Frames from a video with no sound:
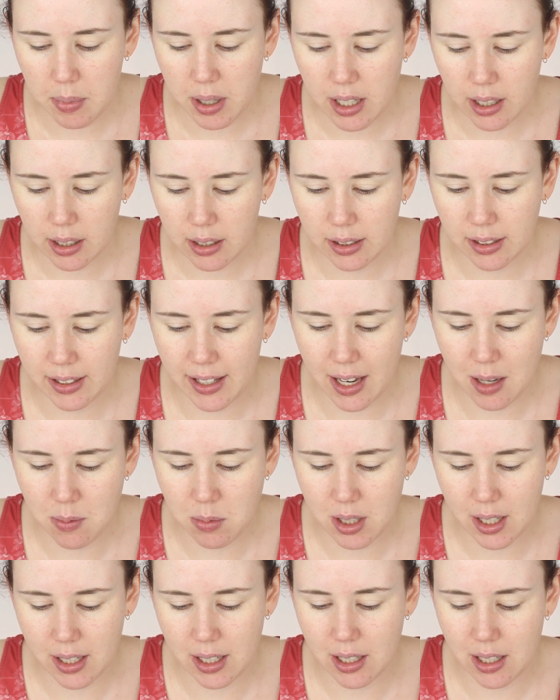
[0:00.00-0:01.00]
It
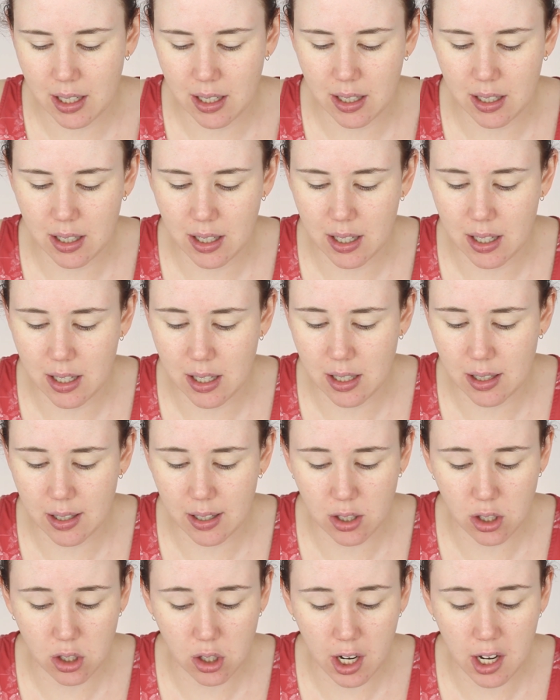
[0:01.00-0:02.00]
claims that it is
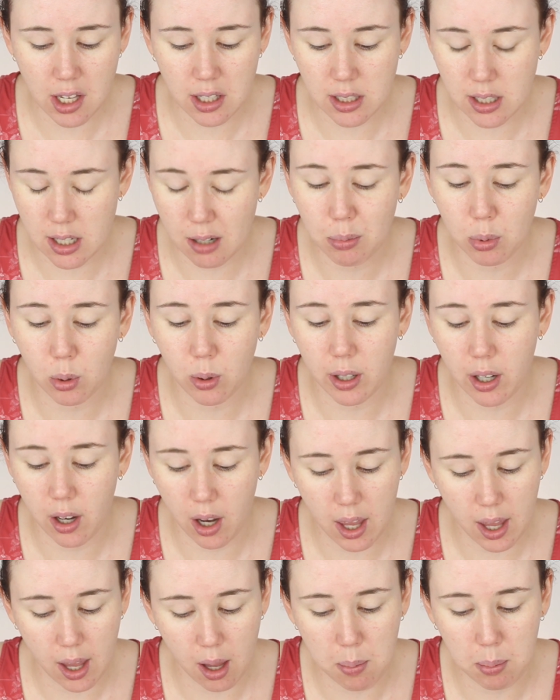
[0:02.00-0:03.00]
Australia's number one
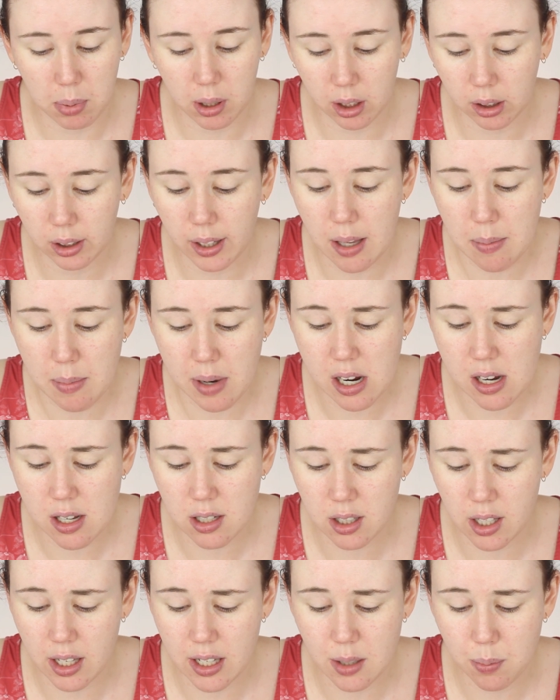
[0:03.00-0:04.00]
hemp clay
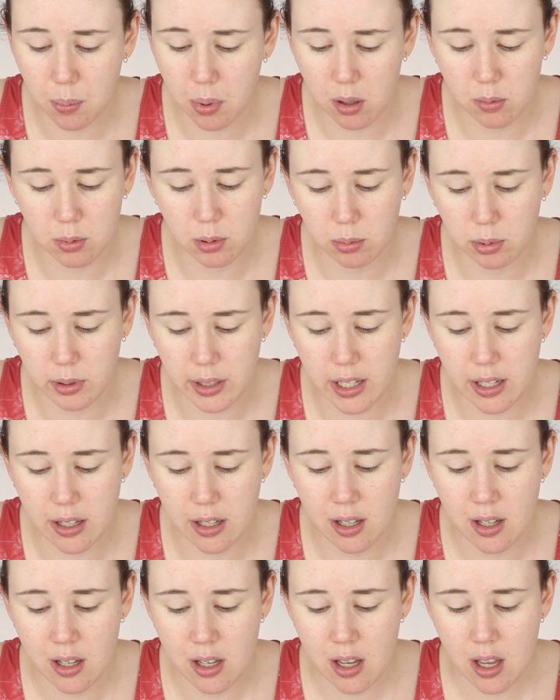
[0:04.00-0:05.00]
mask. It's
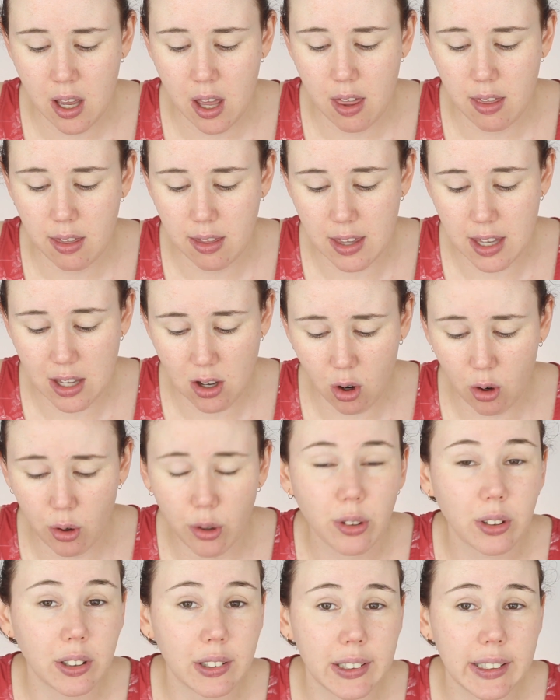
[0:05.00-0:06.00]
probably the
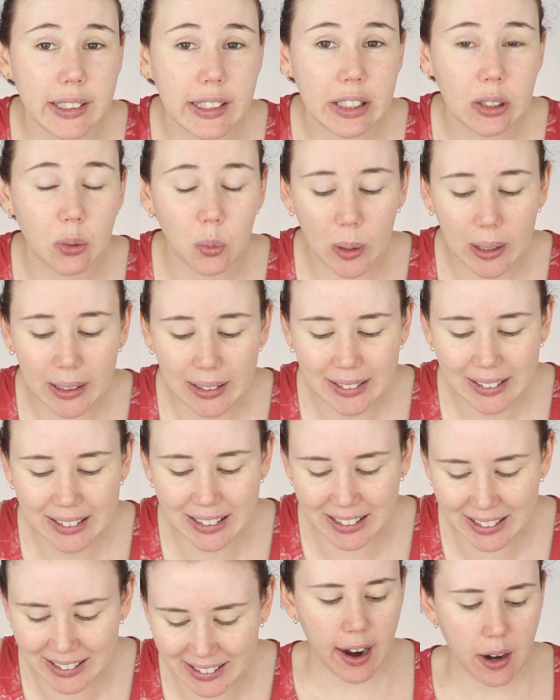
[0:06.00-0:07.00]
only one.
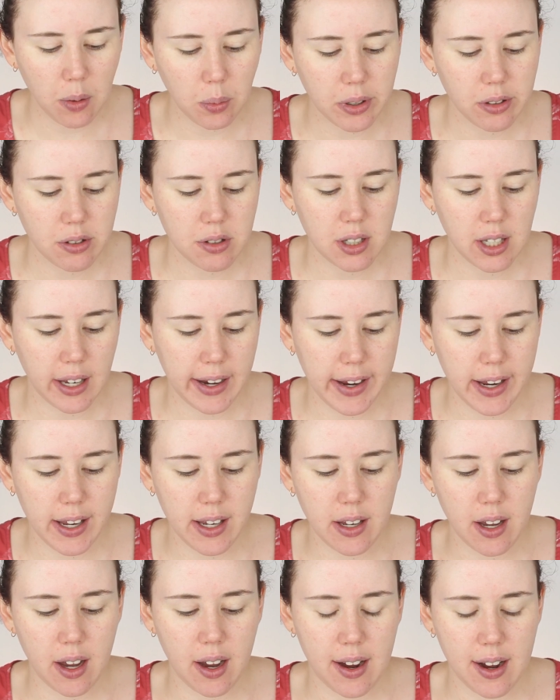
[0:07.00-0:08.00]
I will
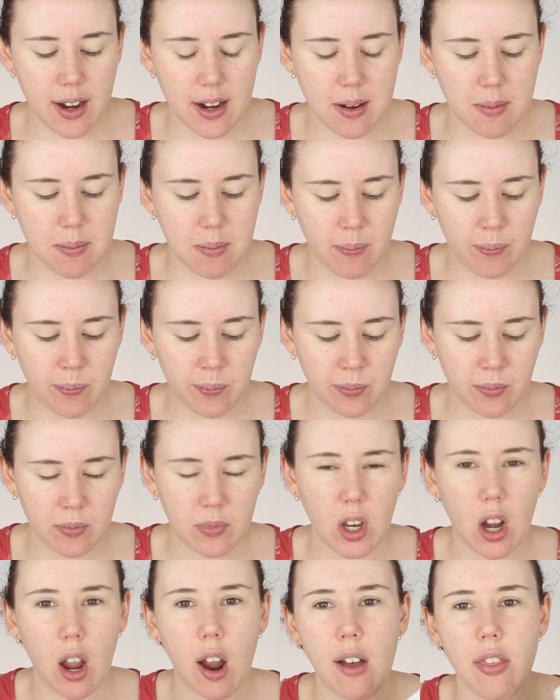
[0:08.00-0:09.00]
say
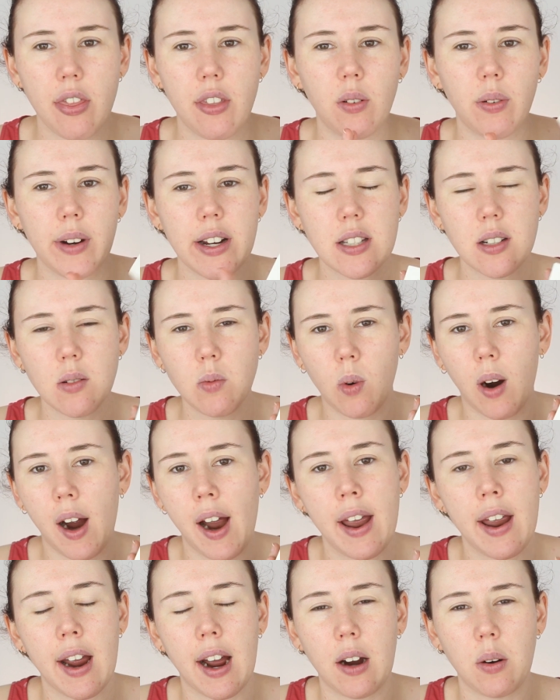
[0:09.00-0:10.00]
the reason
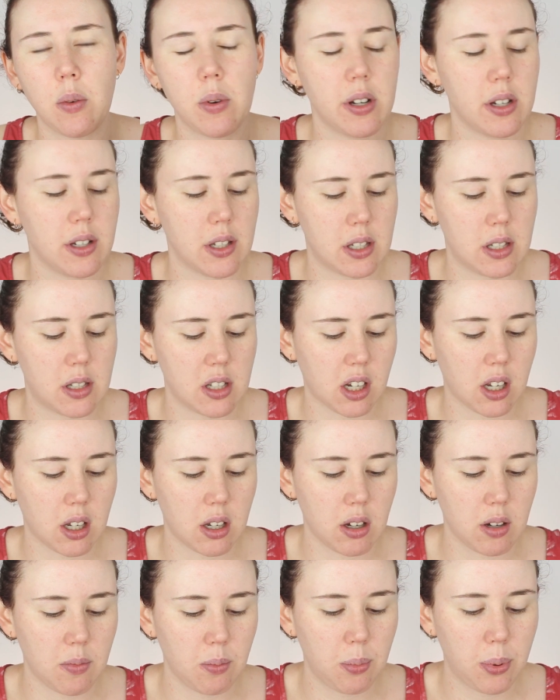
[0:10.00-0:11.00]
why I was
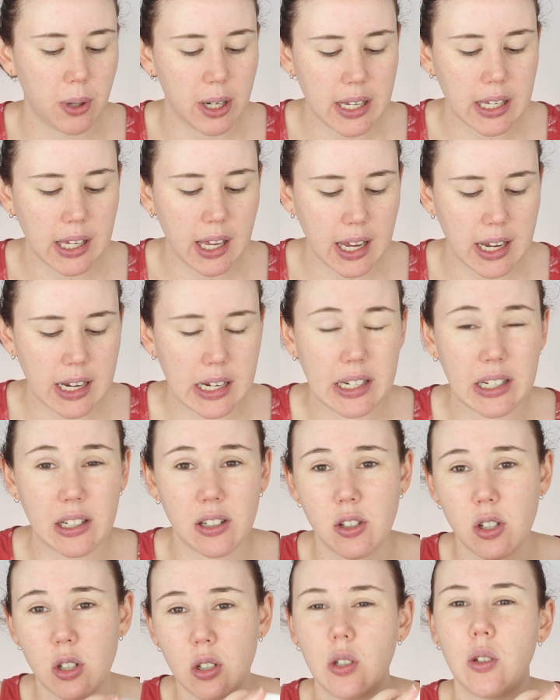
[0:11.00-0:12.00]
pretty
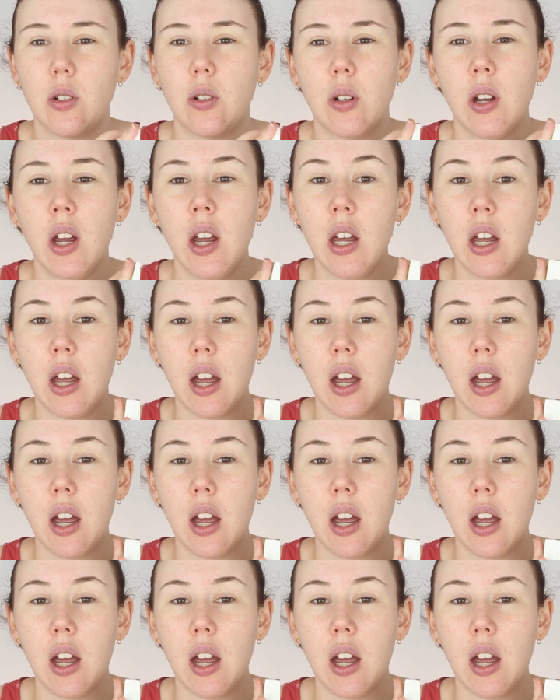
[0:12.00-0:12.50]
keen to